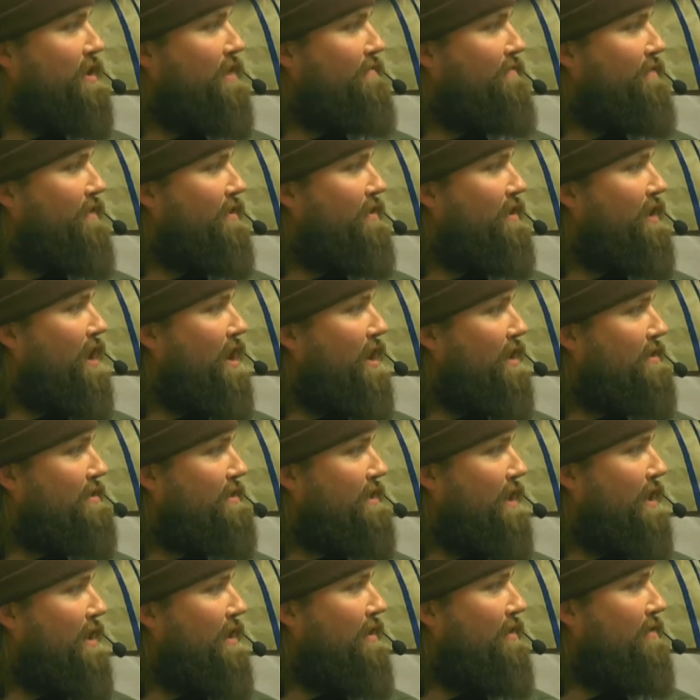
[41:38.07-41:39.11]
on
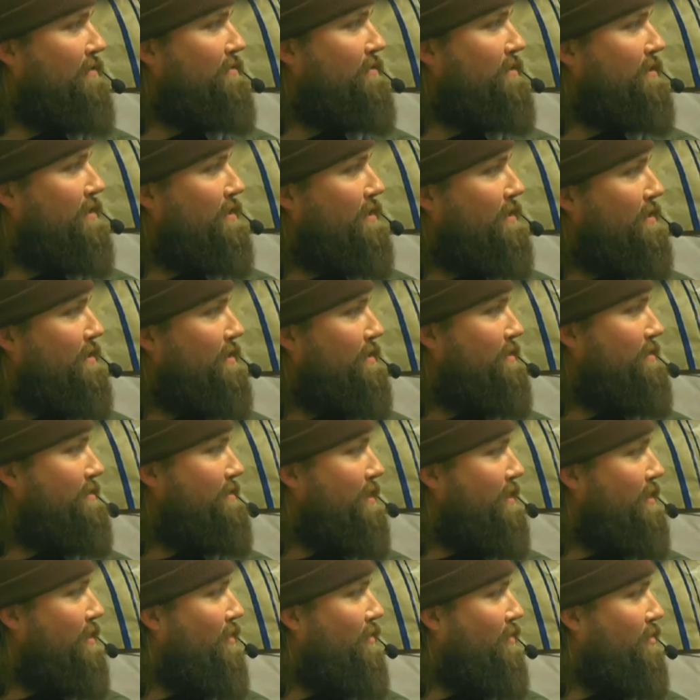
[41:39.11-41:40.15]
lockdown. They
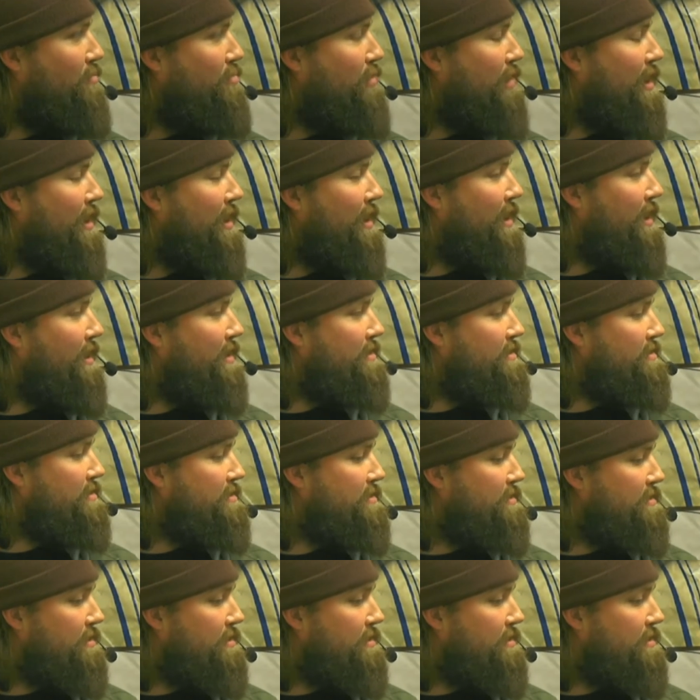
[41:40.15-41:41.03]
know the plays.